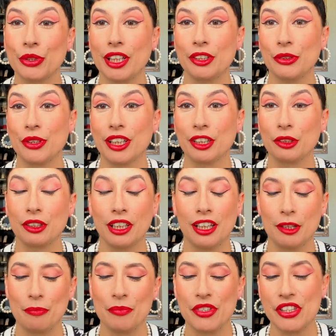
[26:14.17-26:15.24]
that you can
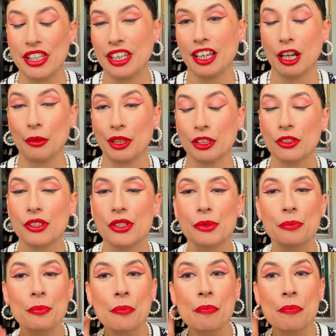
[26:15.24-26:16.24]
um, see how it looks